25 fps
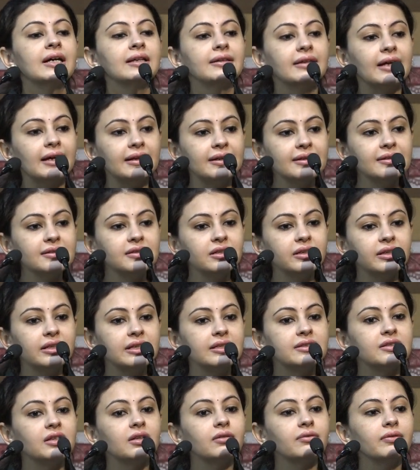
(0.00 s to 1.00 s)
That is the
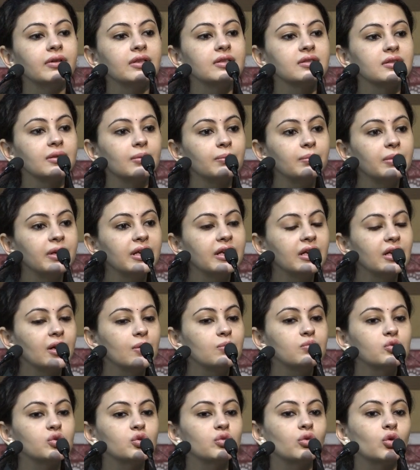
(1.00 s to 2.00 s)
reason when somebody
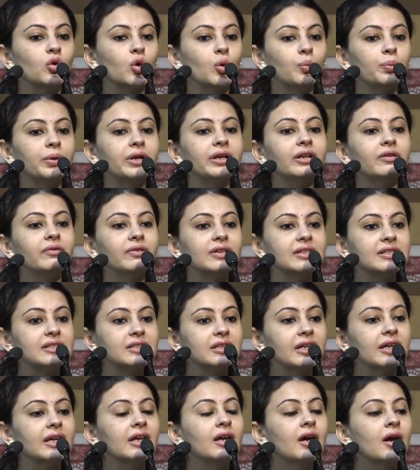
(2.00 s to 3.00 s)
comes to your OPD, we
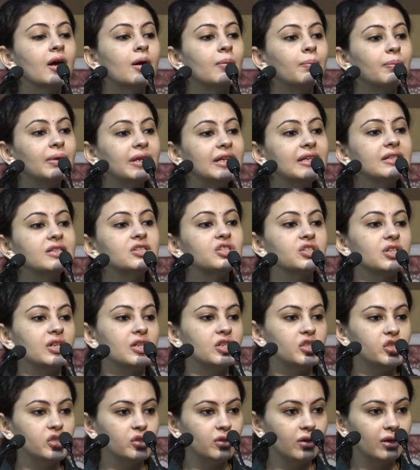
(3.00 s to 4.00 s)
say, please
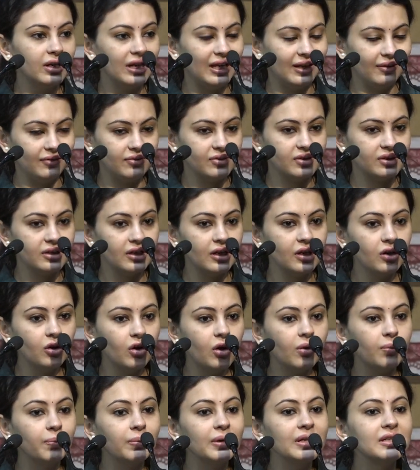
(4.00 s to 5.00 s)
change your lifestyle
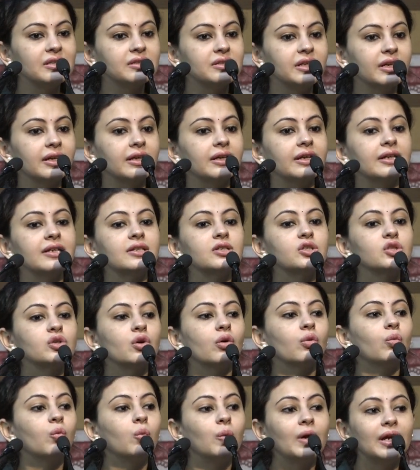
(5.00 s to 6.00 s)
or please decrease
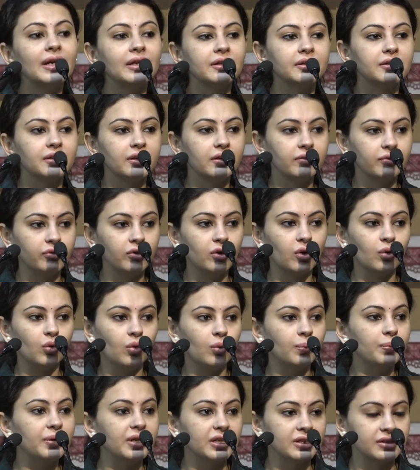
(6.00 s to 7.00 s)
your weight if you're
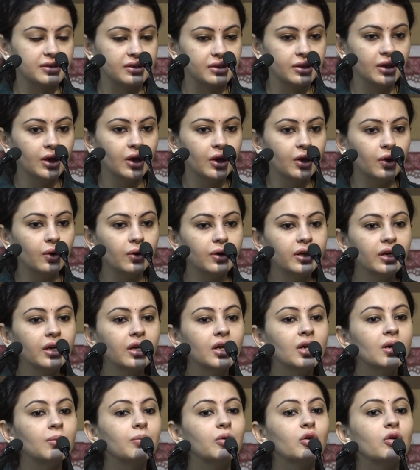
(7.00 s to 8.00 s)
obese. Okay,
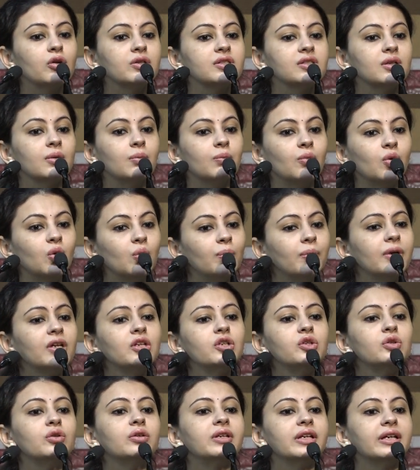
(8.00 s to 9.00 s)
because the
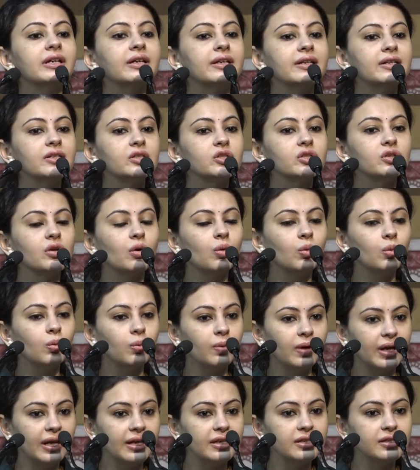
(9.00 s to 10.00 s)
moment you decrease your
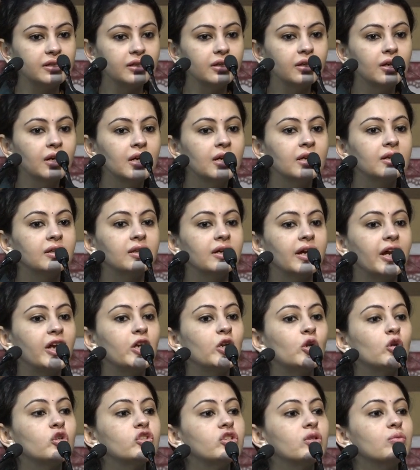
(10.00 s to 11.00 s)
weight, the
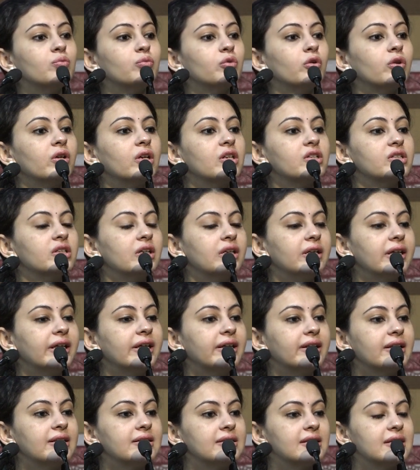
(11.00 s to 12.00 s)
androgen production
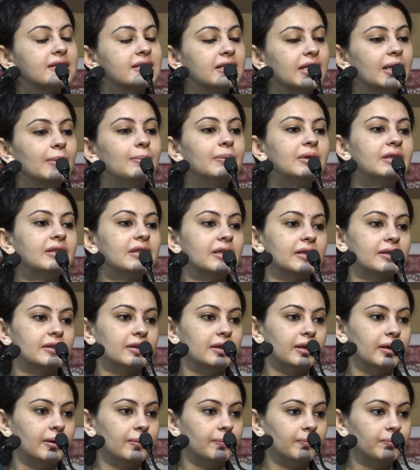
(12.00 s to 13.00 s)
decreases
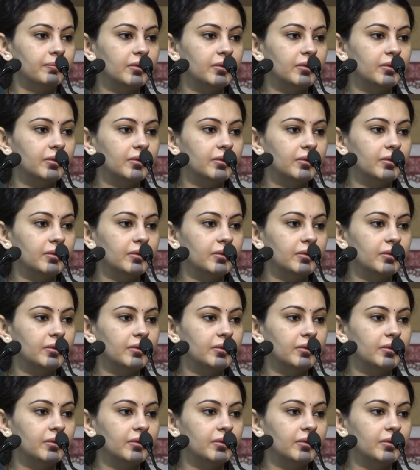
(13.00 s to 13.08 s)
immediately